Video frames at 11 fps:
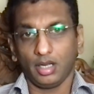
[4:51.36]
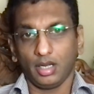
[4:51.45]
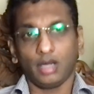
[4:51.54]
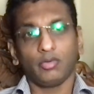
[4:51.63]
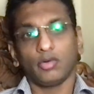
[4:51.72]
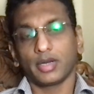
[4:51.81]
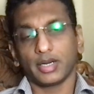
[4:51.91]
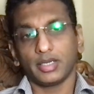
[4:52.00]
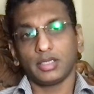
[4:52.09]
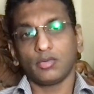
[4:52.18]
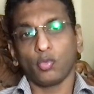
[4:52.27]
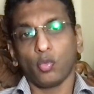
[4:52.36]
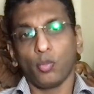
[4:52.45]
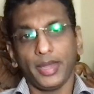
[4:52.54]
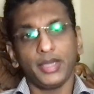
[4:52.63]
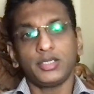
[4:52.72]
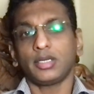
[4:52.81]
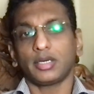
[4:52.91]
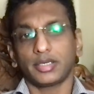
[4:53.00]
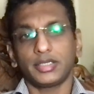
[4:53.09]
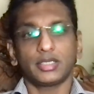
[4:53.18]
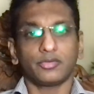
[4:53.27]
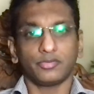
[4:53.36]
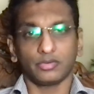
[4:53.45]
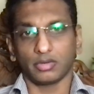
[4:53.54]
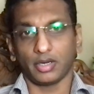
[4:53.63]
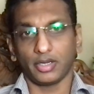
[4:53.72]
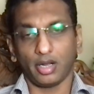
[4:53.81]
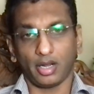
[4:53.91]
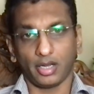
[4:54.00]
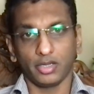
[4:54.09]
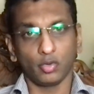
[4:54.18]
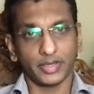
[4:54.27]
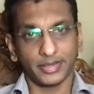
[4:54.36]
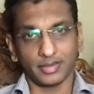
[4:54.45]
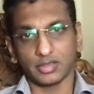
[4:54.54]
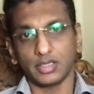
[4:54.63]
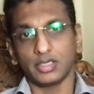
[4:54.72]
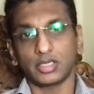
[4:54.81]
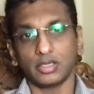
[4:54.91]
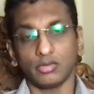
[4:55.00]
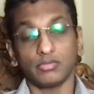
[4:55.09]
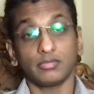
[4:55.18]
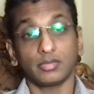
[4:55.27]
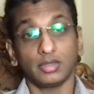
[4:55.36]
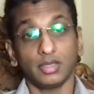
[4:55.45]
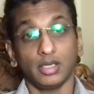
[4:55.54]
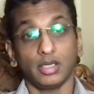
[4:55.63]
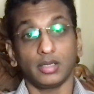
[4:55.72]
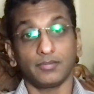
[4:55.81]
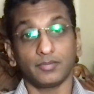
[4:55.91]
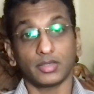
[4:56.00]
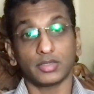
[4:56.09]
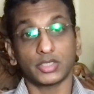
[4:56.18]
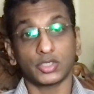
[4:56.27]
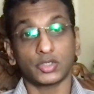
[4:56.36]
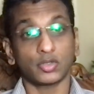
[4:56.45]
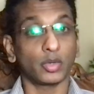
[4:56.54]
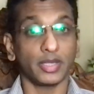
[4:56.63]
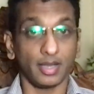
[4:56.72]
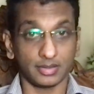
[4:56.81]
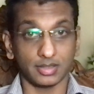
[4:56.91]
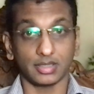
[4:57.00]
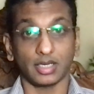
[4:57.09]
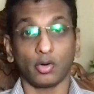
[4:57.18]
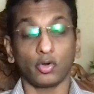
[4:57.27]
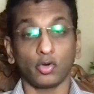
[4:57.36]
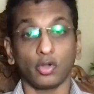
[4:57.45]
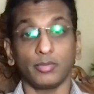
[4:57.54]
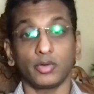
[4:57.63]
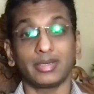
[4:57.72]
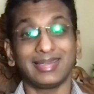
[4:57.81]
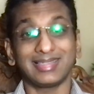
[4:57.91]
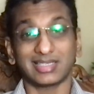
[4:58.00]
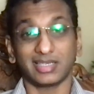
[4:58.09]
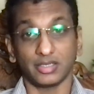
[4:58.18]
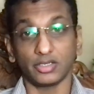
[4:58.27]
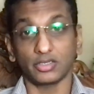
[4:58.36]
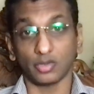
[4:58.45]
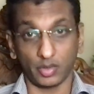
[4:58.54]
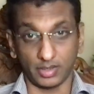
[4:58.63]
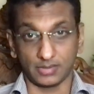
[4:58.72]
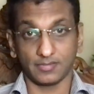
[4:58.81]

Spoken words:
However, another major reason for high uric acid is psoriasis, an autoimmune skin disorder.